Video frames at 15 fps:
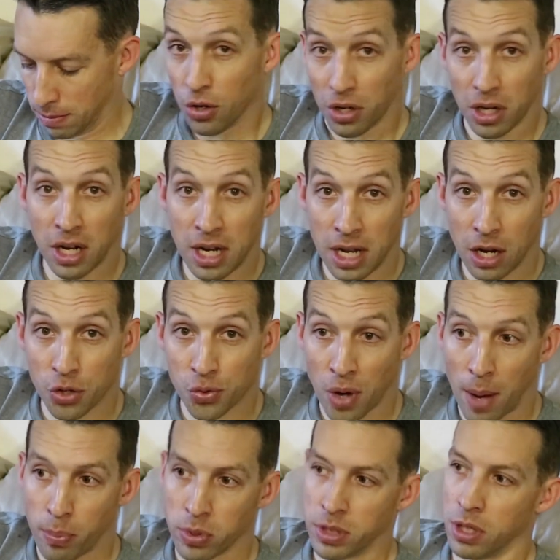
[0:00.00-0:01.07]
You're going to need a
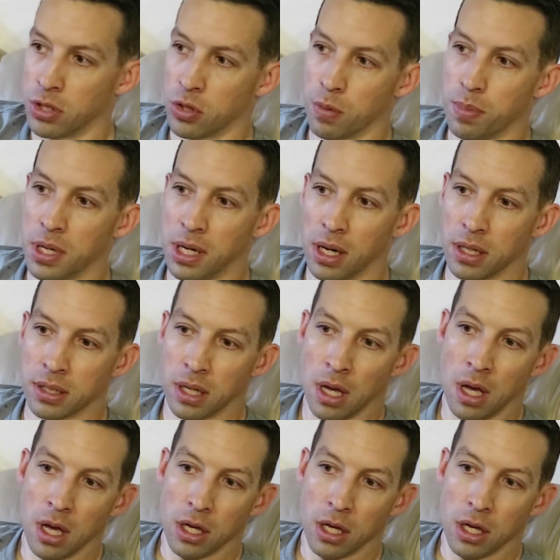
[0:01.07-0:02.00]
drop resistor because